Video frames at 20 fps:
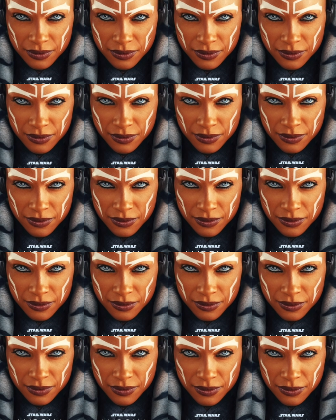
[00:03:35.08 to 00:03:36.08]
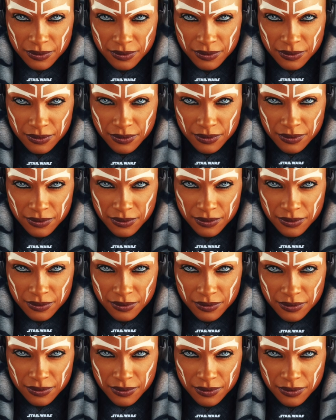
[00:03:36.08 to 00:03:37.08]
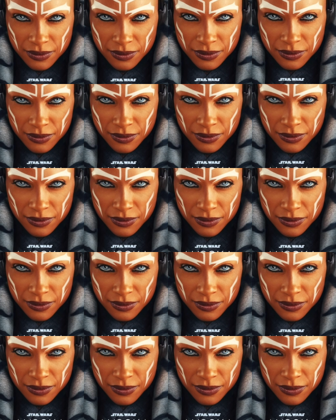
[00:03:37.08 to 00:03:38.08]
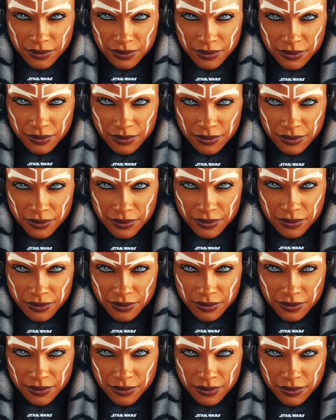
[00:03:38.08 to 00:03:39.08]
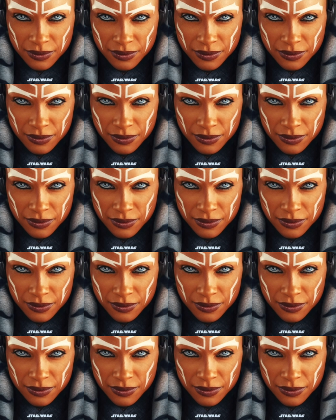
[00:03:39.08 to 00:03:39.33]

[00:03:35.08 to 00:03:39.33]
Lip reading: (not speaking)